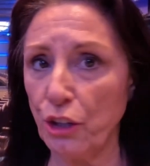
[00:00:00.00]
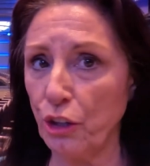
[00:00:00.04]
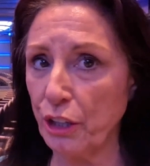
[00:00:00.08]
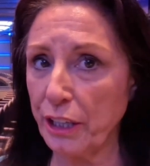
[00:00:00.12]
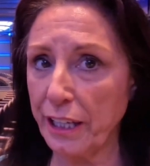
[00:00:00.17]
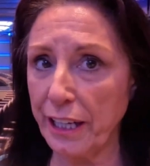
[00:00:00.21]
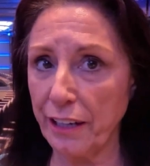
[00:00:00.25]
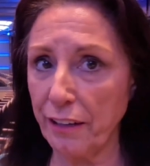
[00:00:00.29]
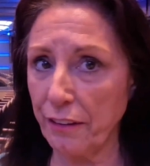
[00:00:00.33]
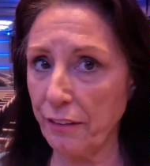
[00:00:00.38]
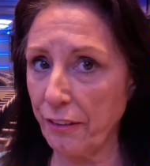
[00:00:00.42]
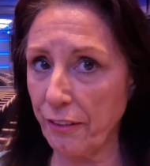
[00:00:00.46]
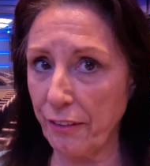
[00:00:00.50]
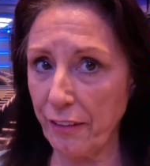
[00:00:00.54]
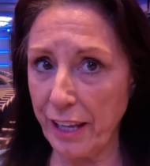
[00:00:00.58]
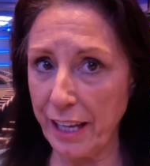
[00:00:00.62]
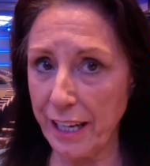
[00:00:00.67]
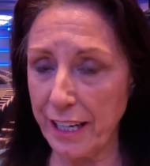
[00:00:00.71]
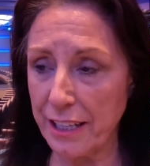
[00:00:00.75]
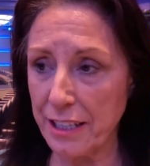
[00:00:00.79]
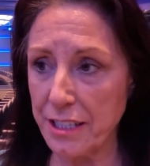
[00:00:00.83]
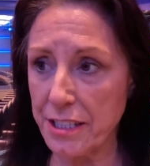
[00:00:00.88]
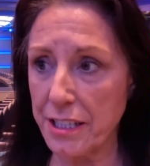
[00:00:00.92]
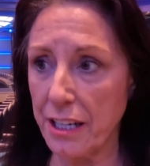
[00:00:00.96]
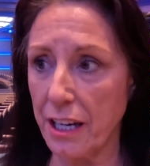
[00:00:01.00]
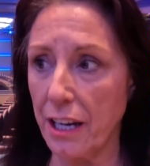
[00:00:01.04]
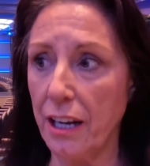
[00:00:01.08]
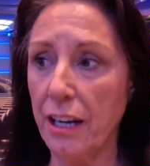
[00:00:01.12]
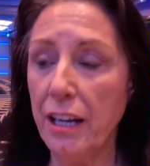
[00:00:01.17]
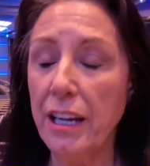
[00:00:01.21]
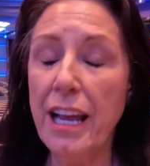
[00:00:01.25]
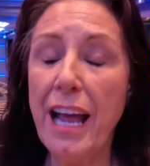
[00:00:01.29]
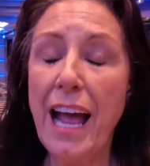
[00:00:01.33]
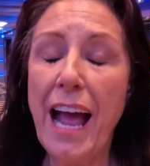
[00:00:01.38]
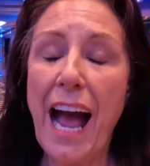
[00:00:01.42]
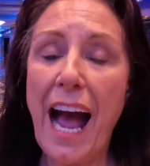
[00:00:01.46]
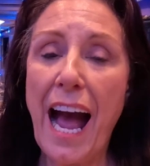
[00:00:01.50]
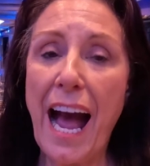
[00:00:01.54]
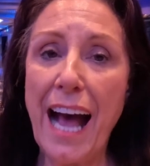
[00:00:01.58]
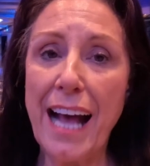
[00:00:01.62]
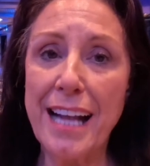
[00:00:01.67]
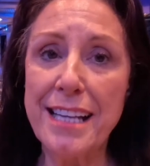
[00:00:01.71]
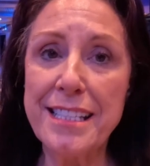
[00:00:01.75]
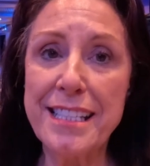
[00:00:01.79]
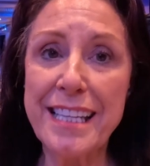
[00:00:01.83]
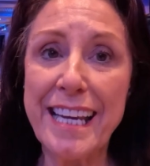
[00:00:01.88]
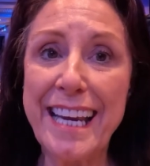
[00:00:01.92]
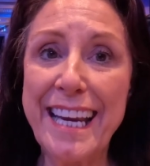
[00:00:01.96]
looking theatre,
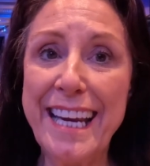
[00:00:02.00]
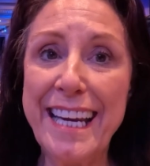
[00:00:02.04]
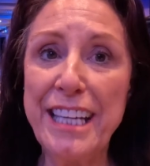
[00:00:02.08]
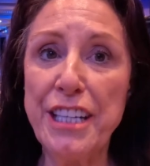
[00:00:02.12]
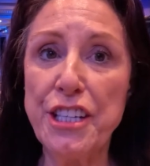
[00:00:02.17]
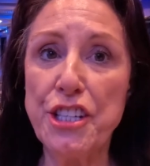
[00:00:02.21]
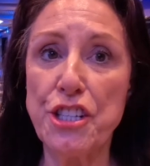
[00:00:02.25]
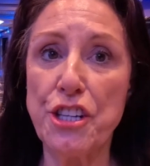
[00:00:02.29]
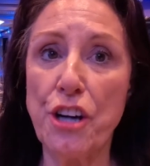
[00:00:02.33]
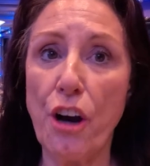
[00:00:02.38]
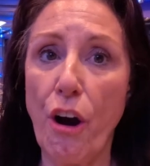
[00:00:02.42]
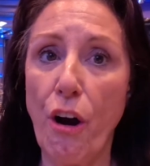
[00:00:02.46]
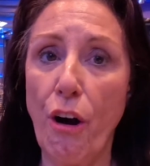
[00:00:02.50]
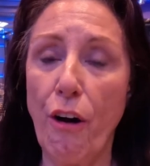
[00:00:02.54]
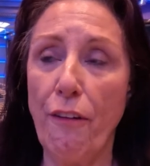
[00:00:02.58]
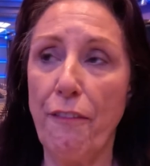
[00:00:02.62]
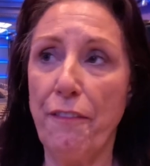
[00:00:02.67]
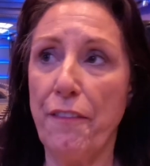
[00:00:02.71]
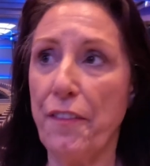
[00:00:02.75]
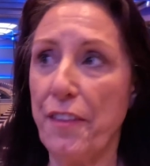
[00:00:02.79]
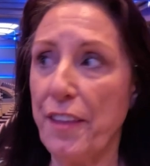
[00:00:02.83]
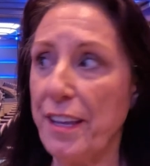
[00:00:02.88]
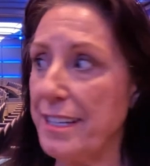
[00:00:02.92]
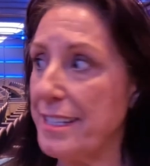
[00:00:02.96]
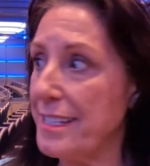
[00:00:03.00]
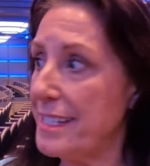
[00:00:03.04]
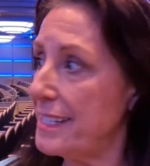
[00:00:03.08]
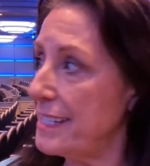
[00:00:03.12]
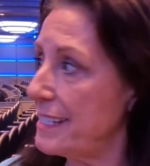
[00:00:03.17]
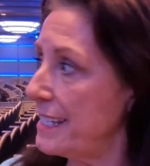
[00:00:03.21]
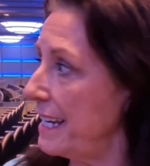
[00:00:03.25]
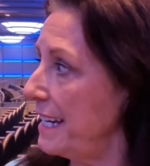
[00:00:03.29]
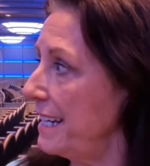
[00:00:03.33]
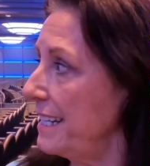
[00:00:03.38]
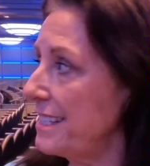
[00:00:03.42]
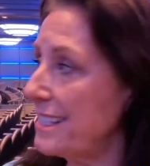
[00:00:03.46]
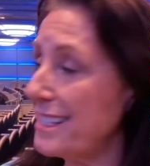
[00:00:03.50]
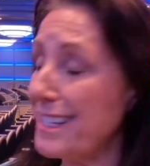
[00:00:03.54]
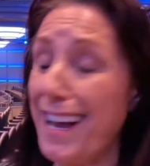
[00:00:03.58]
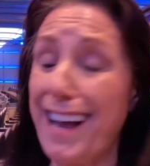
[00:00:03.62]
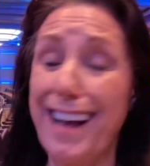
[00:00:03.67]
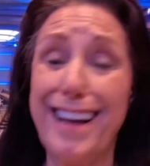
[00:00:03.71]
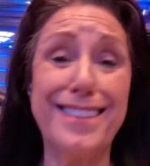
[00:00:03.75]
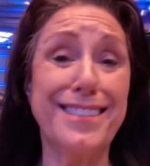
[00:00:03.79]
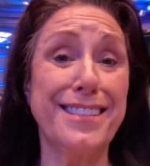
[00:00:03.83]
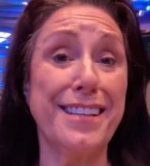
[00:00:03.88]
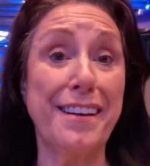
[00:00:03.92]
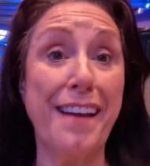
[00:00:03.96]
and each of the seats
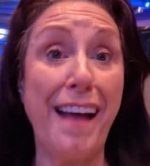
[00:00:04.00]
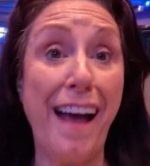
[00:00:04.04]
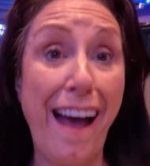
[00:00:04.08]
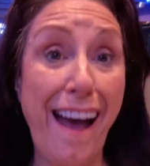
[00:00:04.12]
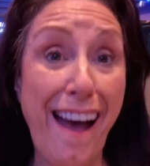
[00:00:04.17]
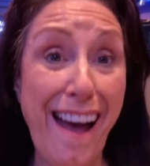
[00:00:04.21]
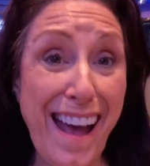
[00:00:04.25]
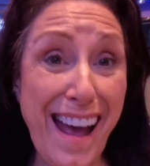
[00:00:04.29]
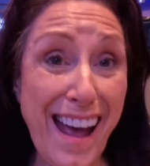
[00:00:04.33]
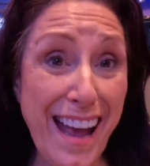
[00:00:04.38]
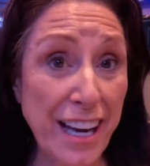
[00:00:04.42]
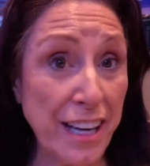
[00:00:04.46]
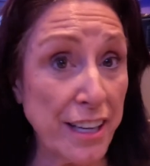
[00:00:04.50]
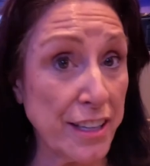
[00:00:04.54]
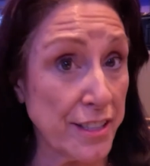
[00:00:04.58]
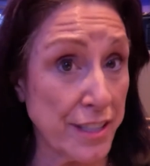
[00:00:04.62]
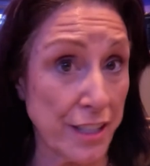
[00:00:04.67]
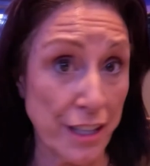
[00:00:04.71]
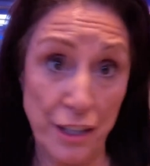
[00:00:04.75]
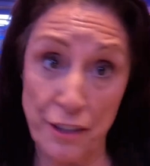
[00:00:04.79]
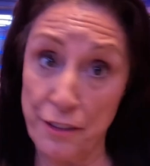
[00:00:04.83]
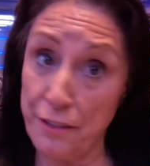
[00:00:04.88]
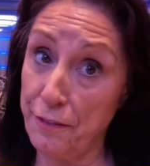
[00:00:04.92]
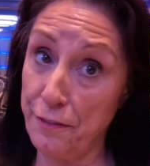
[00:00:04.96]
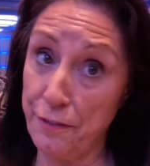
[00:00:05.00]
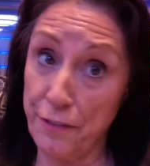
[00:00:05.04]
has an excellent